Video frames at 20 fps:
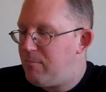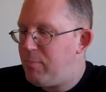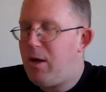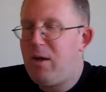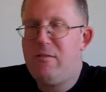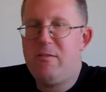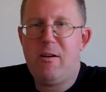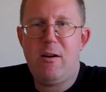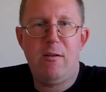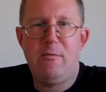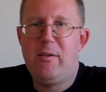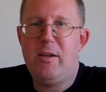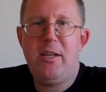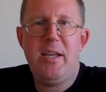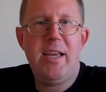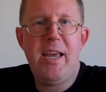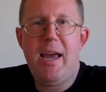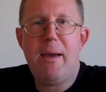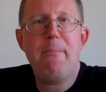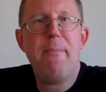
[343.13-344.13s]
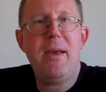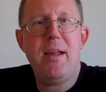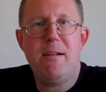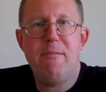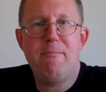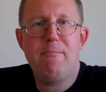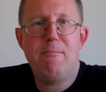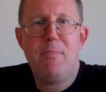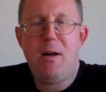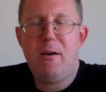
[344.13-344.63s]
Paul Verhoeven, you can't beat
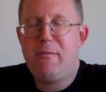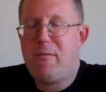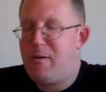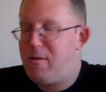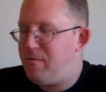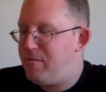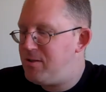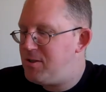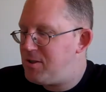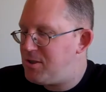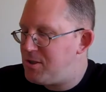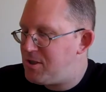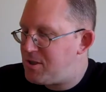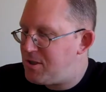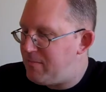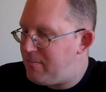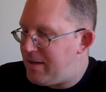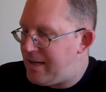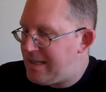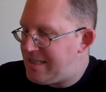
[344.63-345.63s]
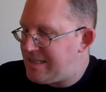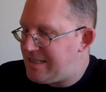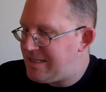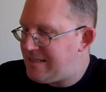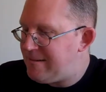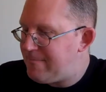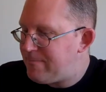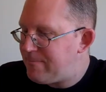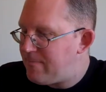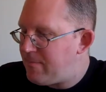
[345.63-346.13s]
him. Paul Verhoeven is just the
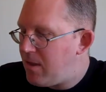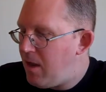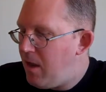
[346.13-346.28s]
best.